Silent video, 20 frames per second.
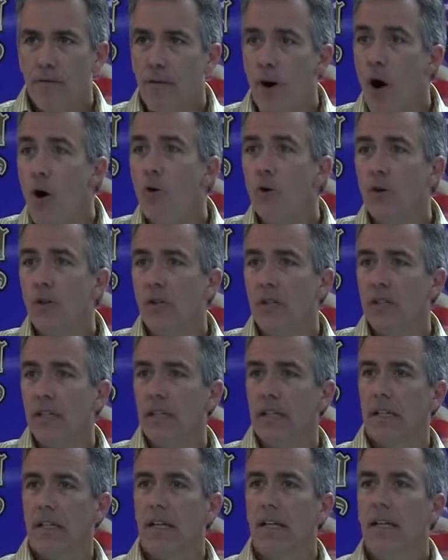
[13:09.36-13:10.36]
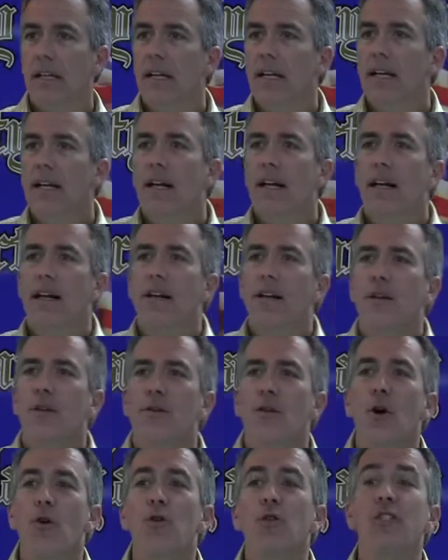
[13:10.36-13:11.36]
Folks,
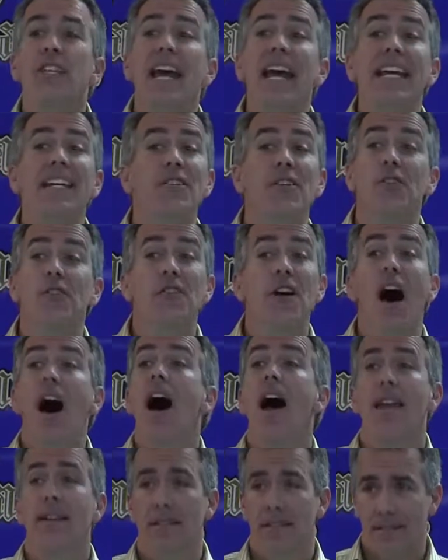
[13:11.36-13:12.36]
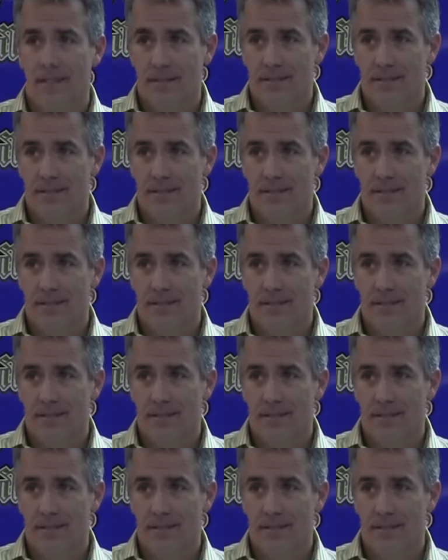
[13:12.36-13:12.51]
those days are done.